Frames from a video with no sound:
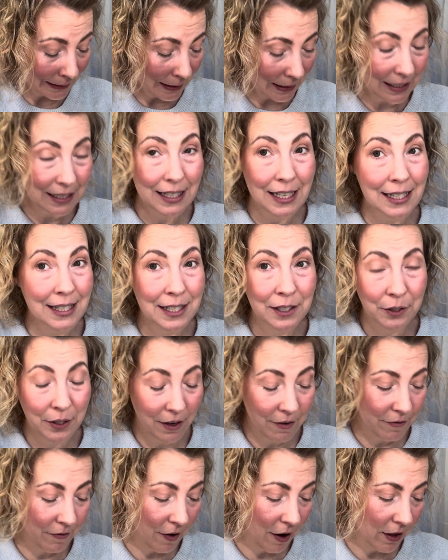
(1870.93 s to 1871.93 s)
because I still
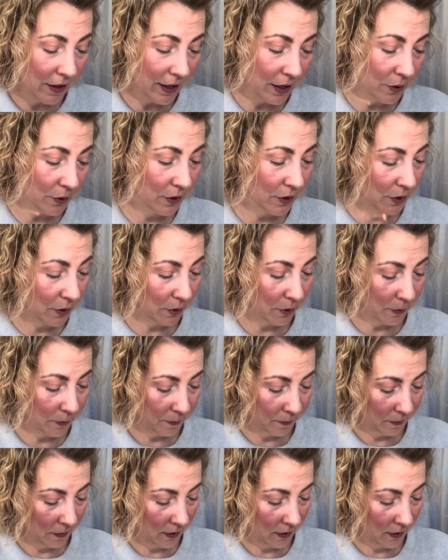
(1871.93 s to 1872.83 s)
get fallout, so